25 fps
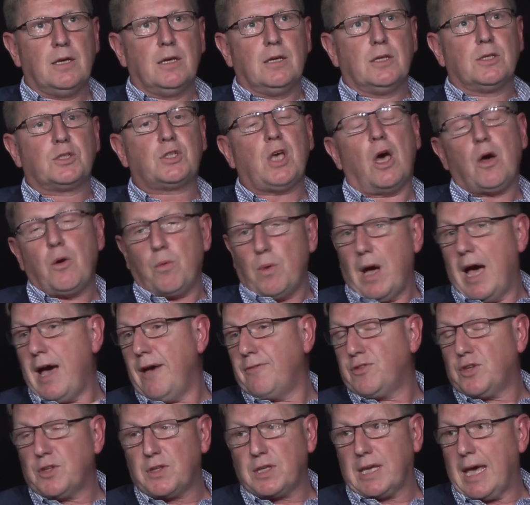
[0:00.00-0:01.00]
So
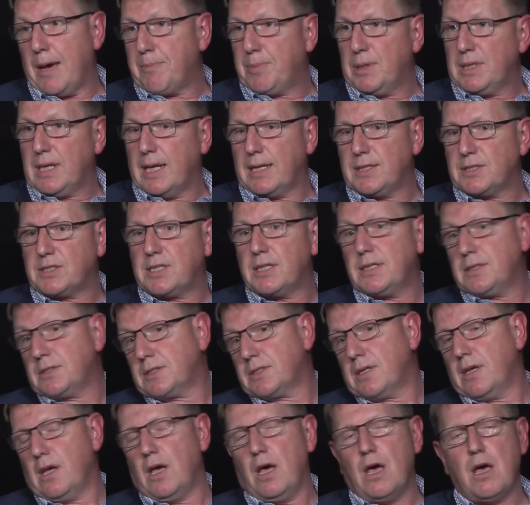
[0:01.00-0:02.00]
after the gap
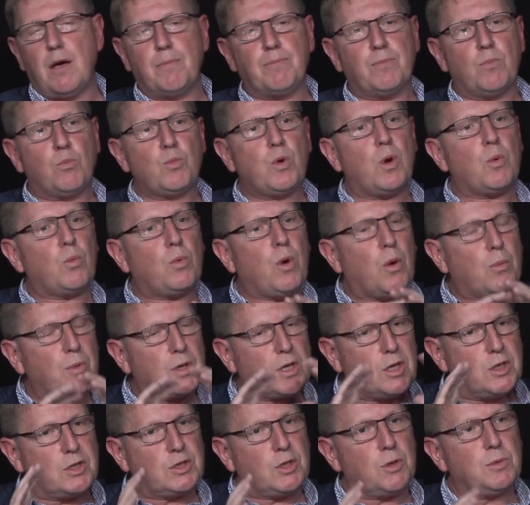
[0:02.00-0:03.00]
analysis, what
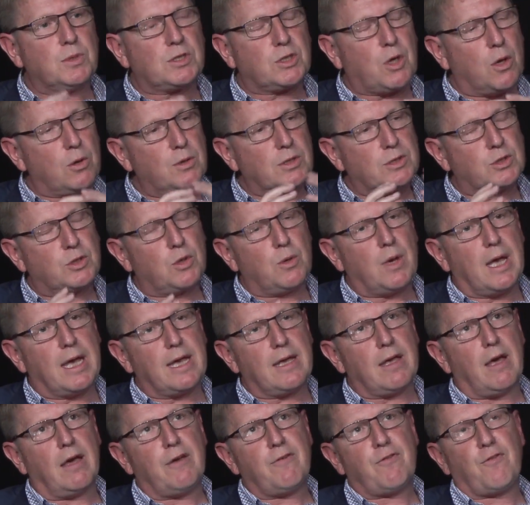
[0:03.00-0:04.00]
we're going to do is go into
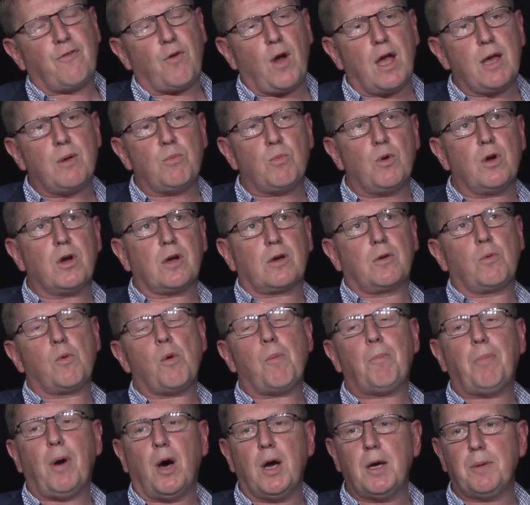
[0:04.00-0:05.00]
a framework or
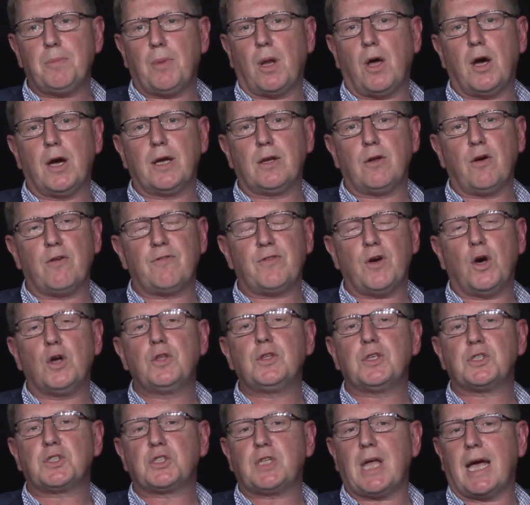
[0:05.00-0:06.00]
a pipeline of
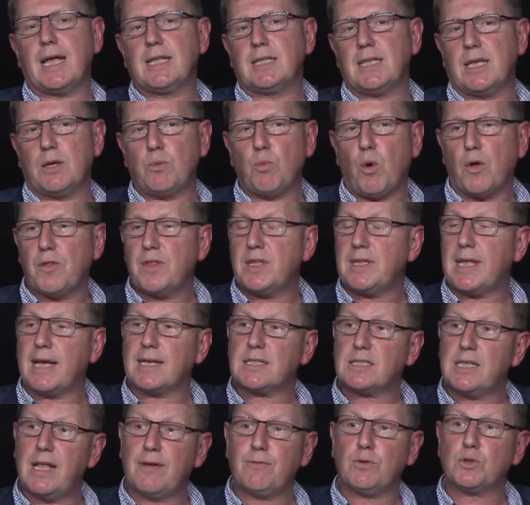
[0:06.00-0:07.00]
understanding what the
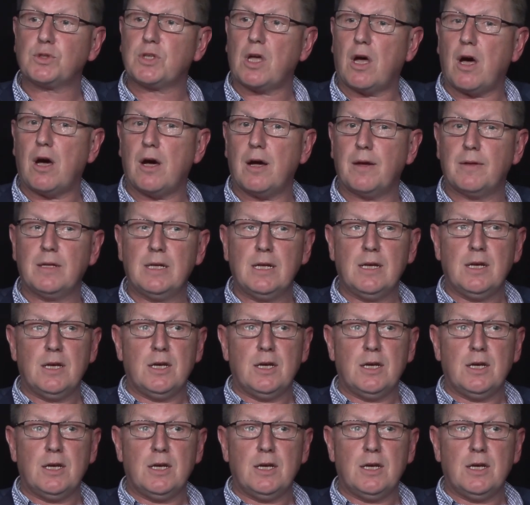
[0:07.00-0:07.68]
next levels are.